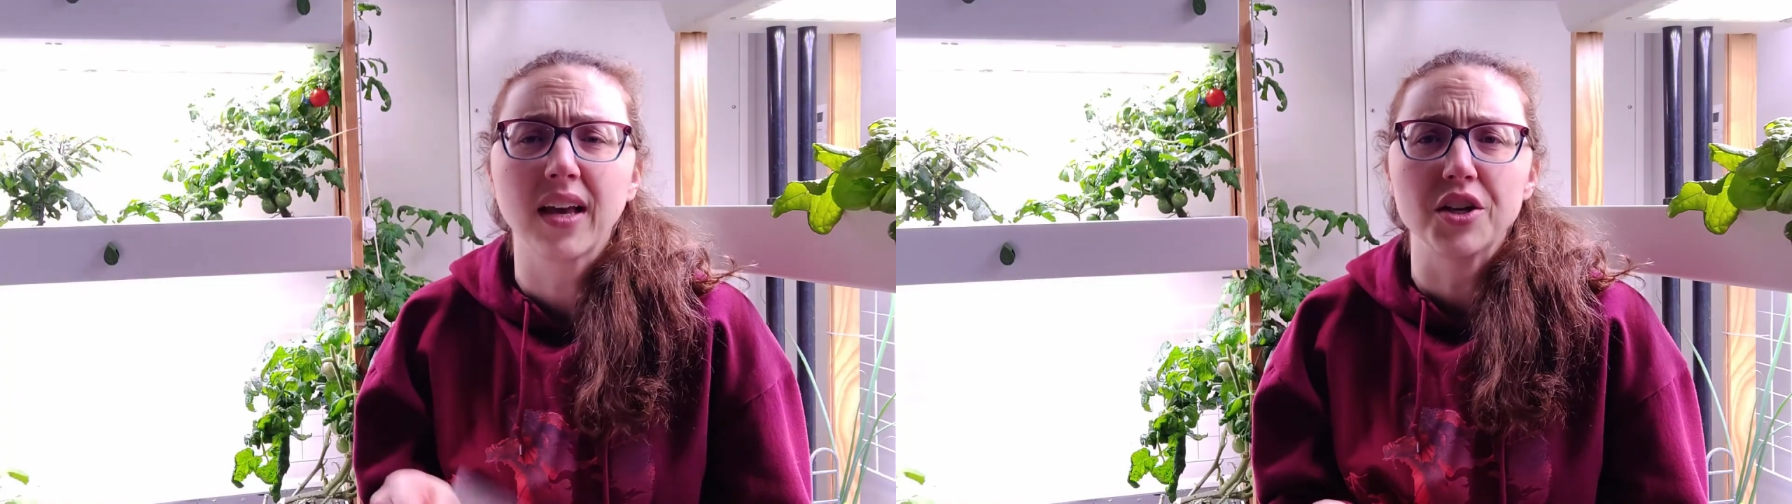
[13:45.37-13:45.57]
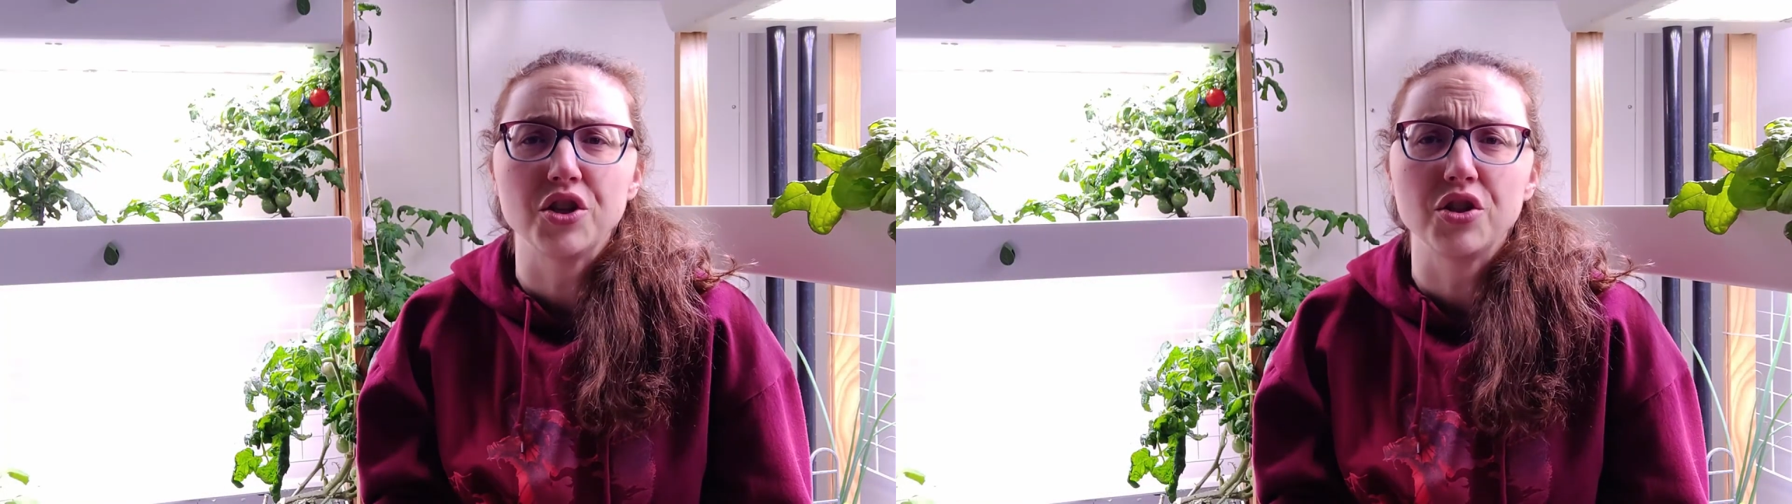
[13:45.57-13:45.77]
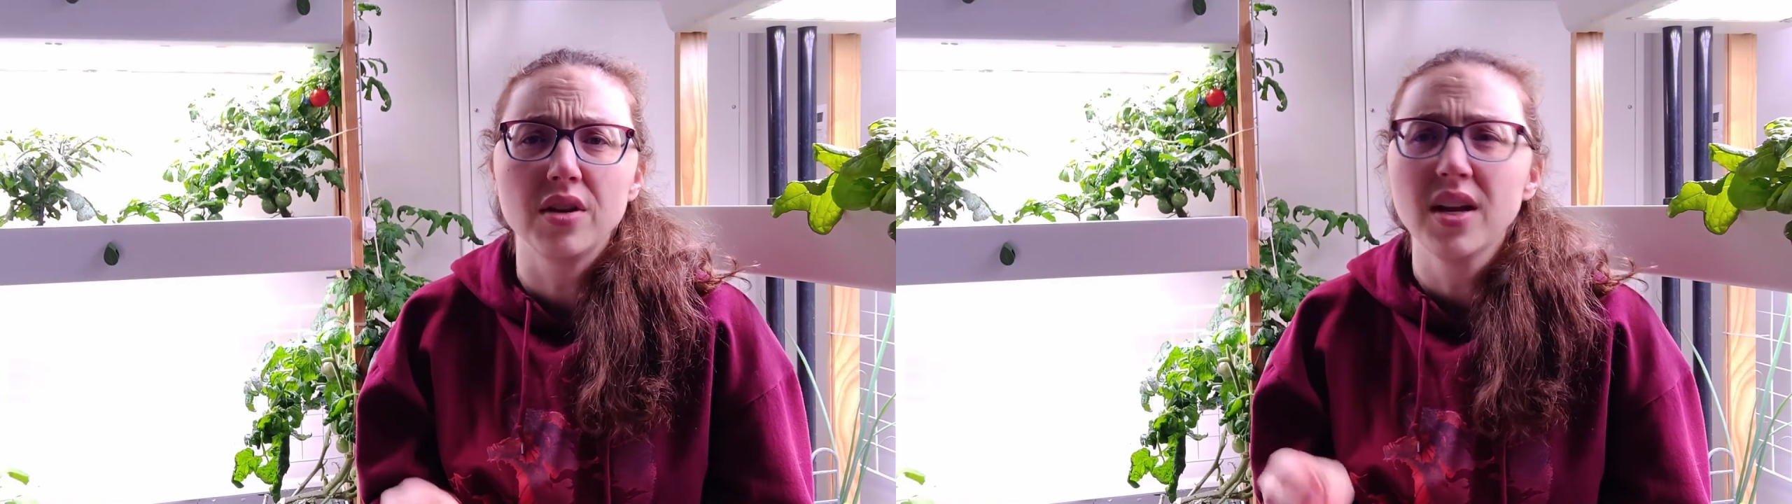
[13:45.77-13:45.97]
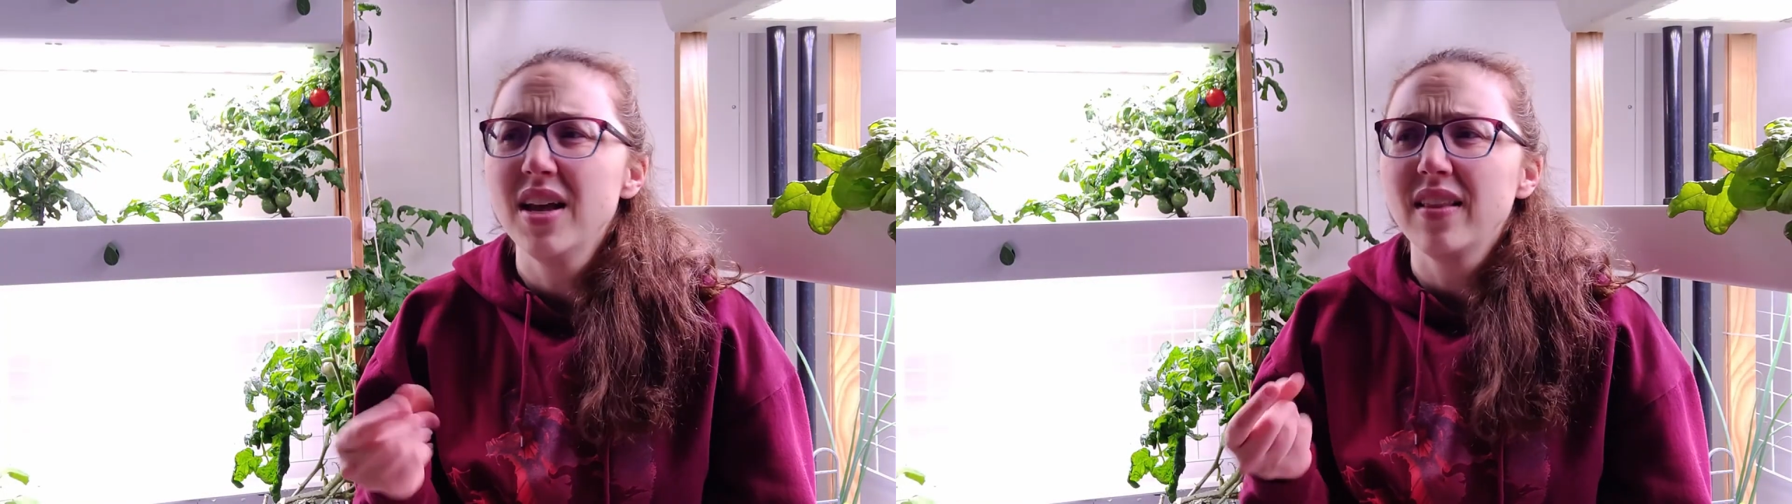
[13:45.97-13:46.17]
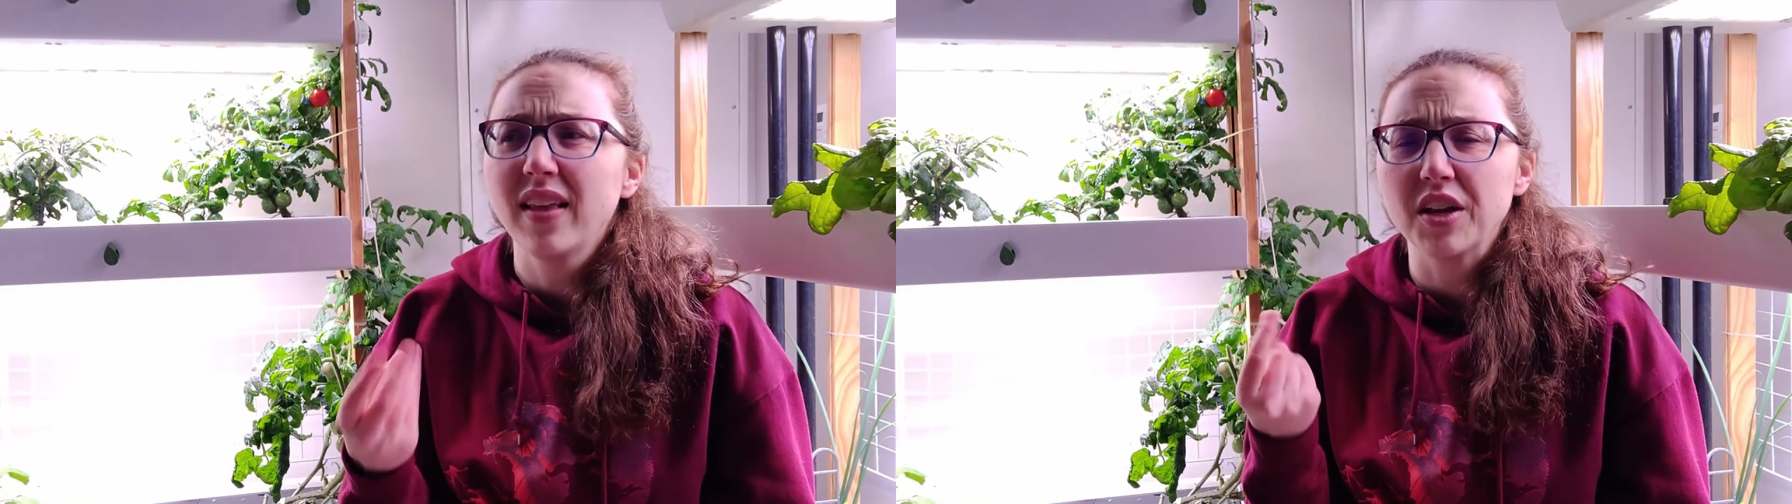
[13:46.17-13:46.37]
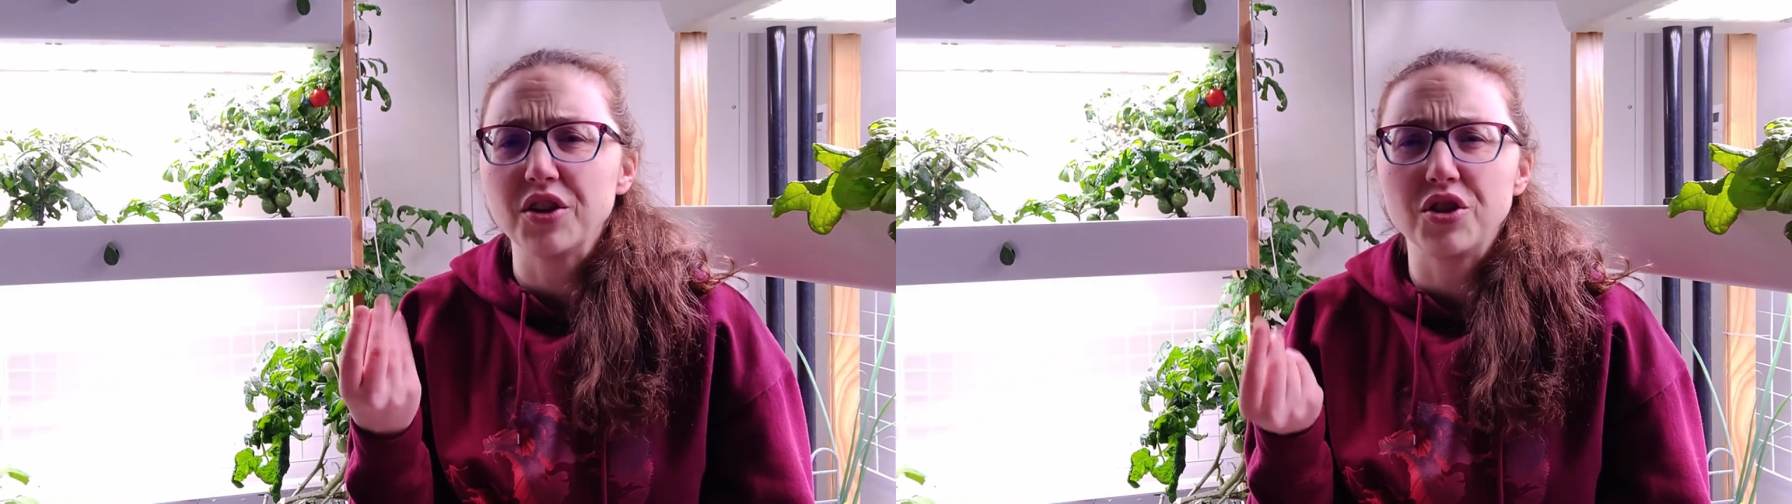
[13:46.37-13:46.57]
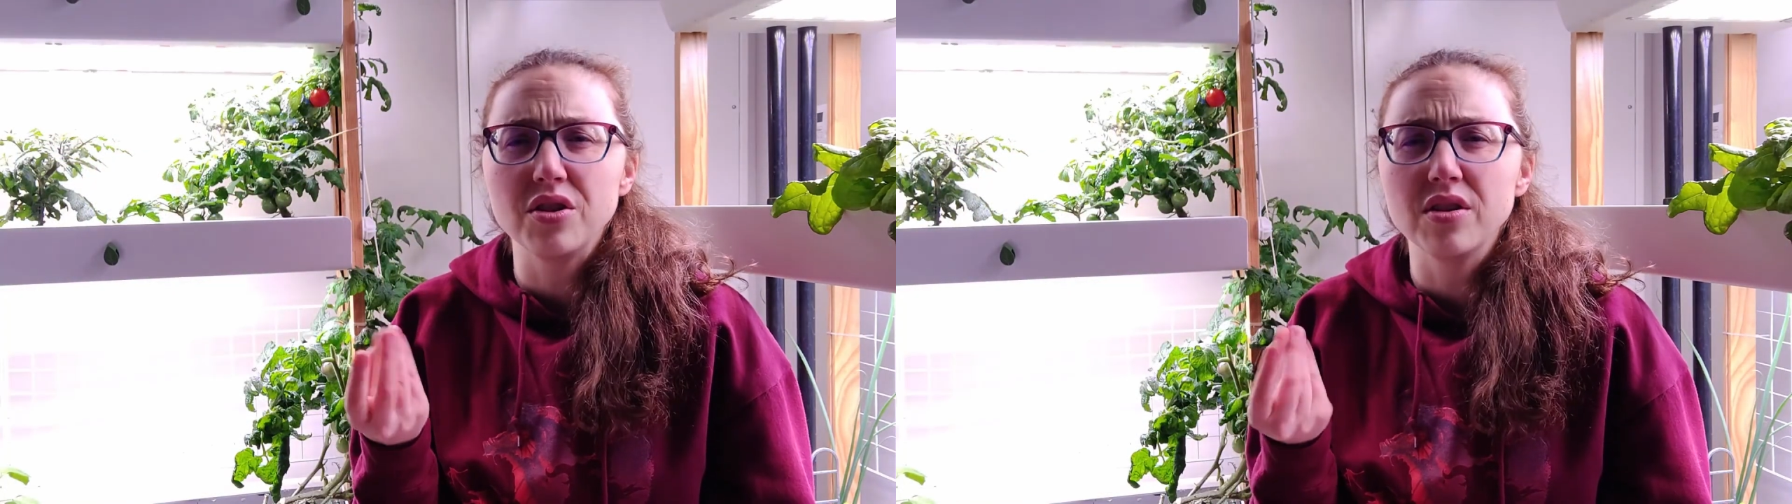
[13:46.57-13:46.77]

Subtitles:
like a